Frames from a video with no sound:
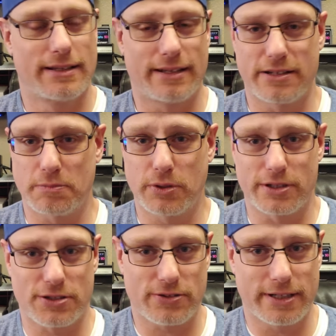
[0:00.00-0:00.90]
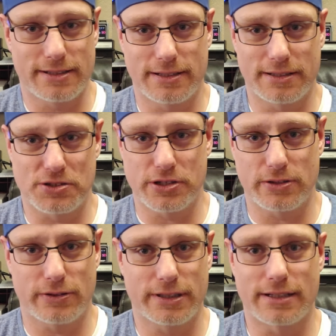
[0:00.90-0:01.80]
They just put it straight into the
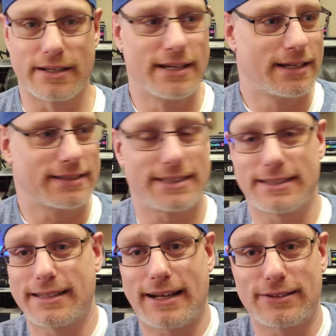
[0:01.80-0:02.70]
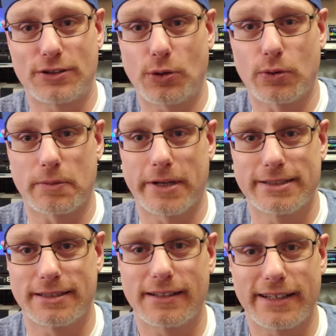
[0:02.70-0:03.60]
shield and sent it out the door,
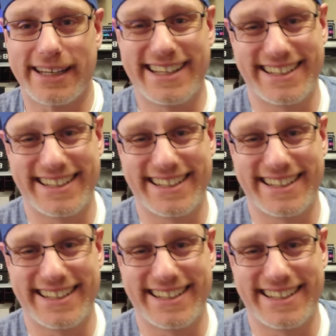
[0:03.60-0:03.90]
basically.